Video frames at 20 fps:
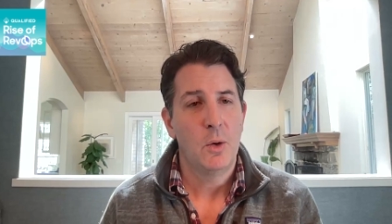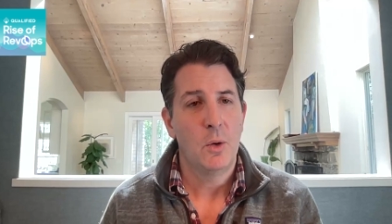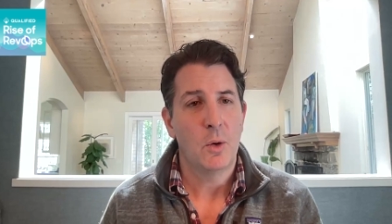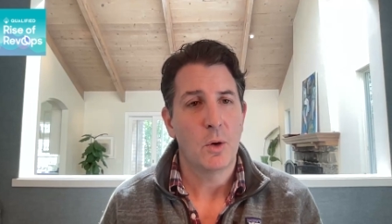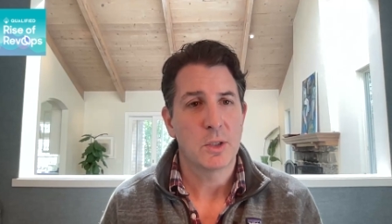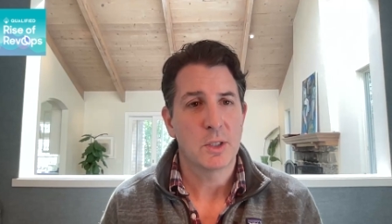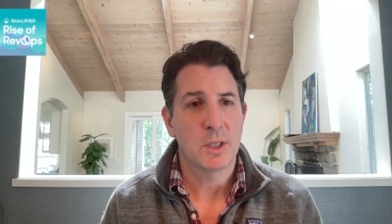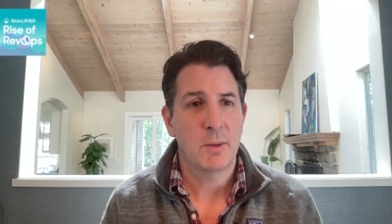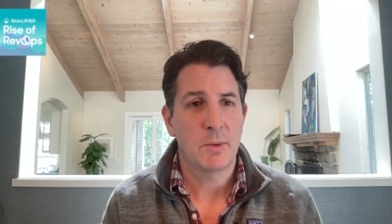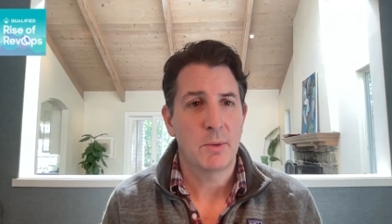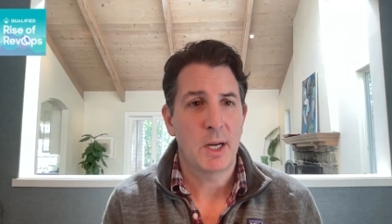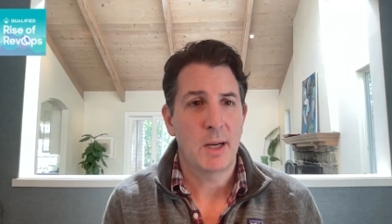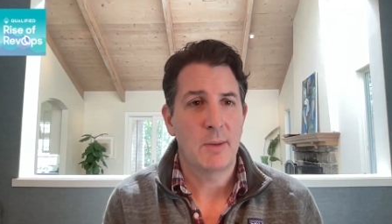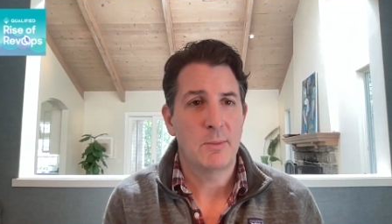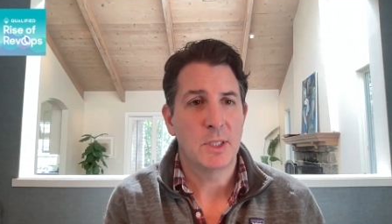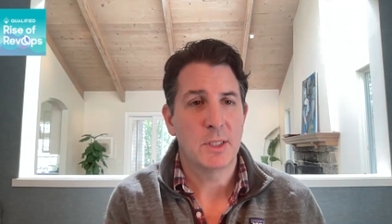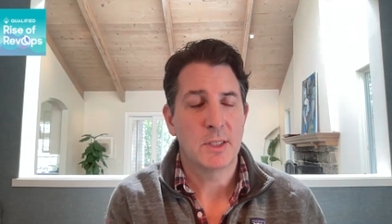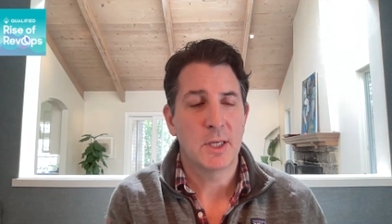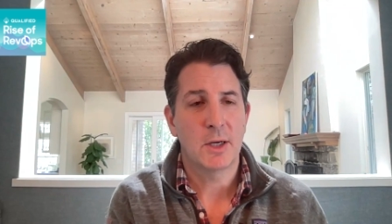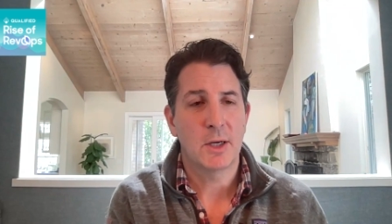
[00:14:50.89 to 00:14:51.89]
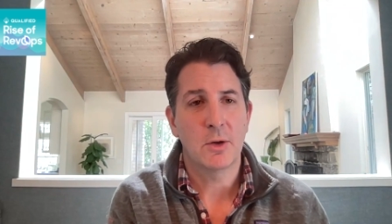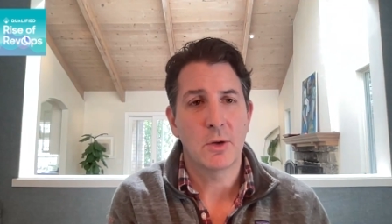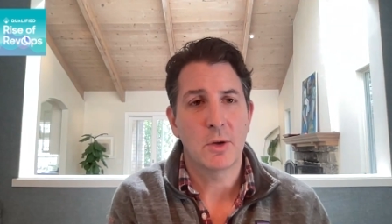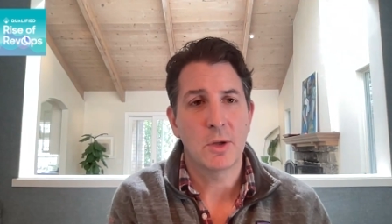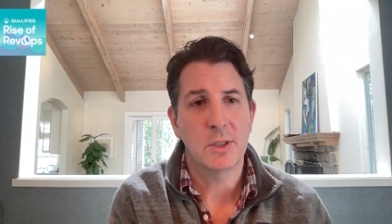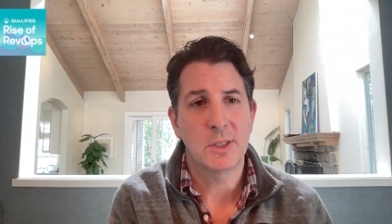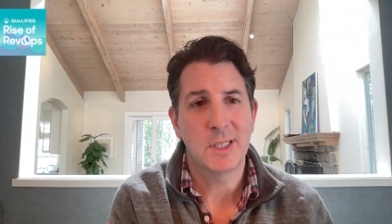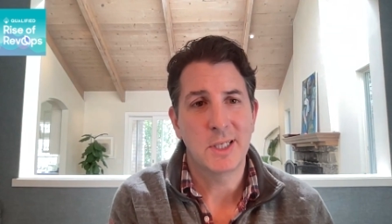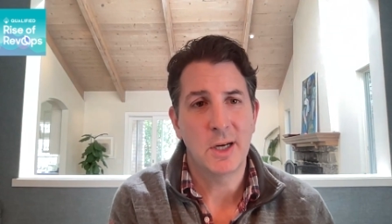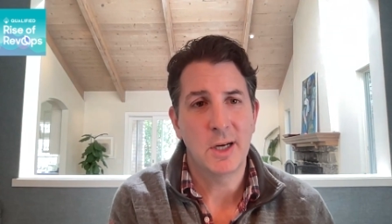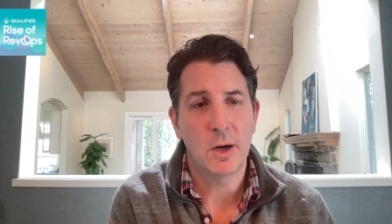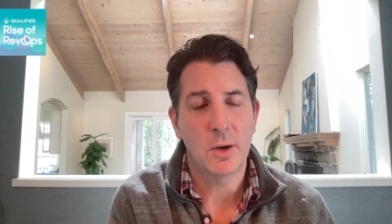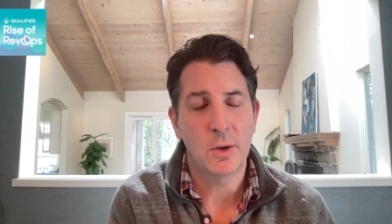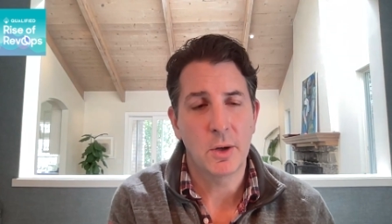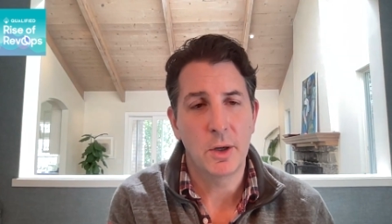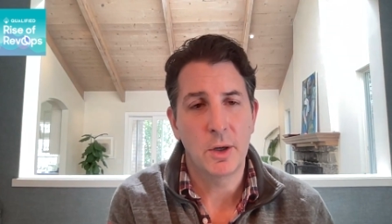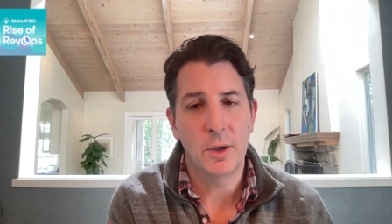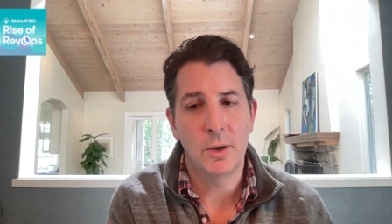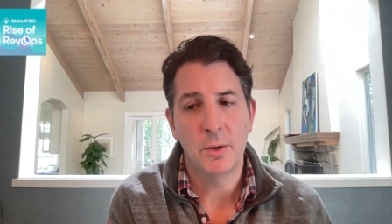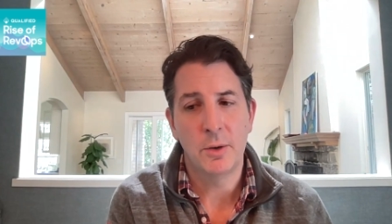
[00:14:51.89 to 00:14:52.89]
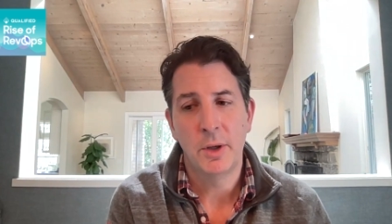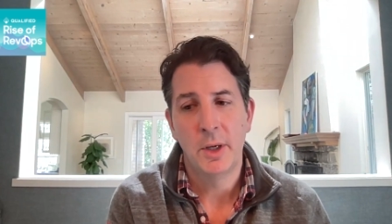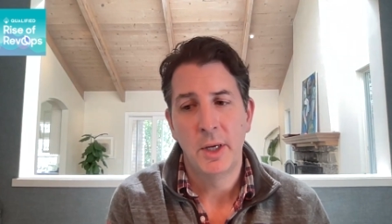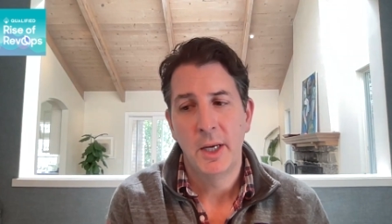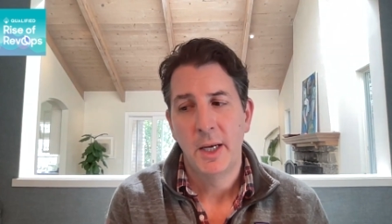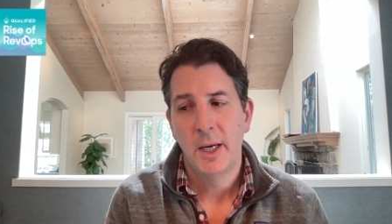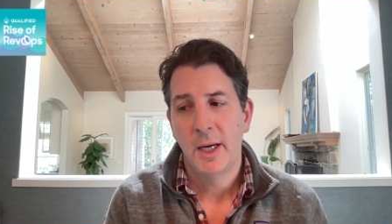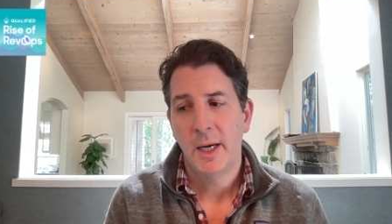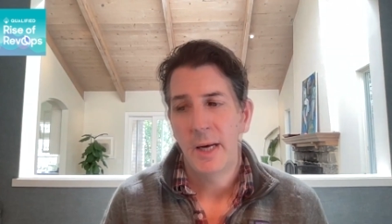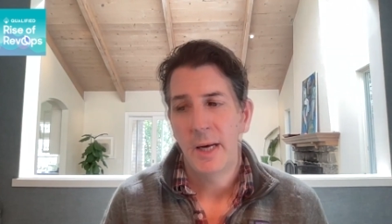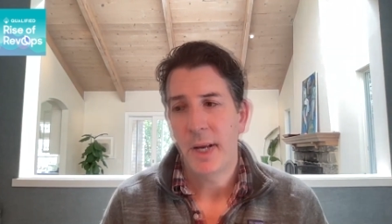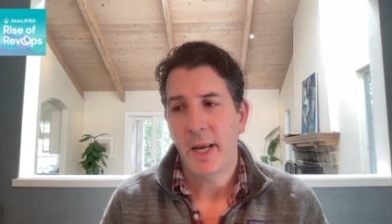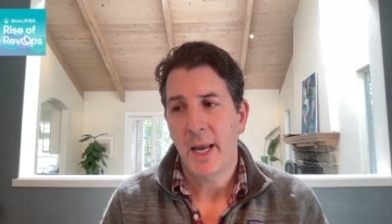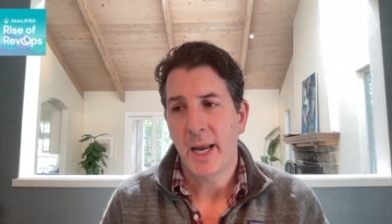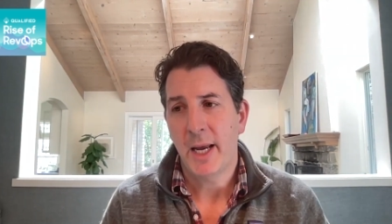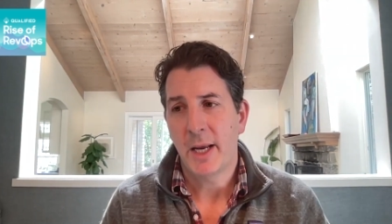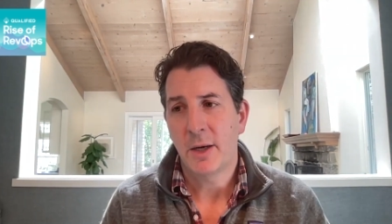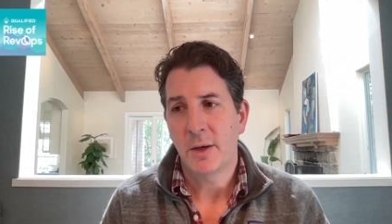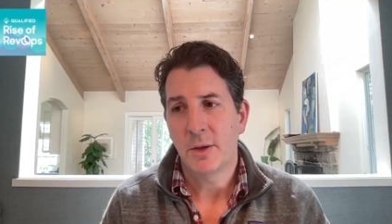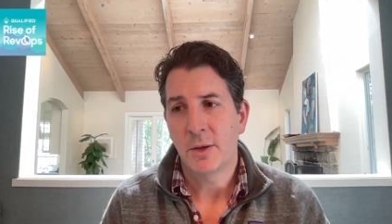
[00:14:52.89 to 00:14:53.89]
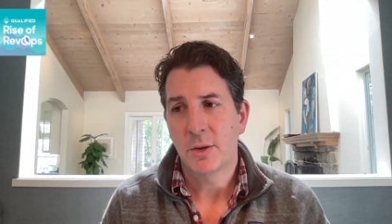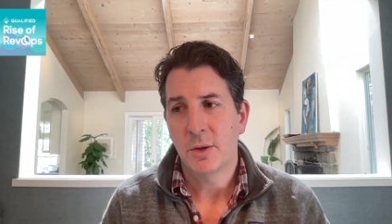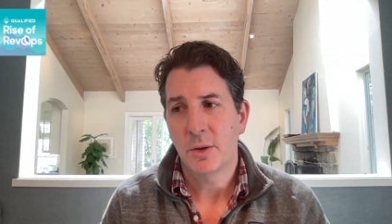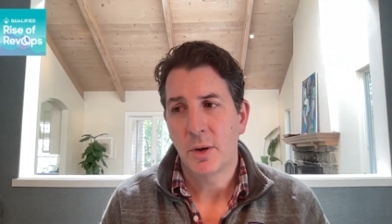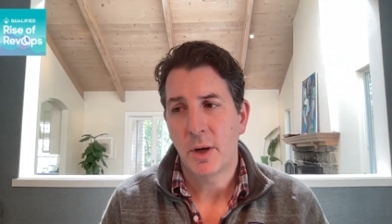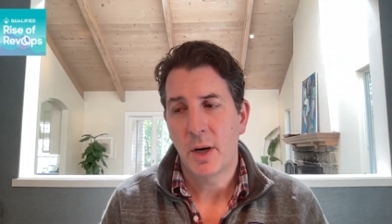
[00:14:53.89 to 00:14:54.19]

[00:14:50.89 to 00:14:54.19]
or sometimes it's under a CRO. And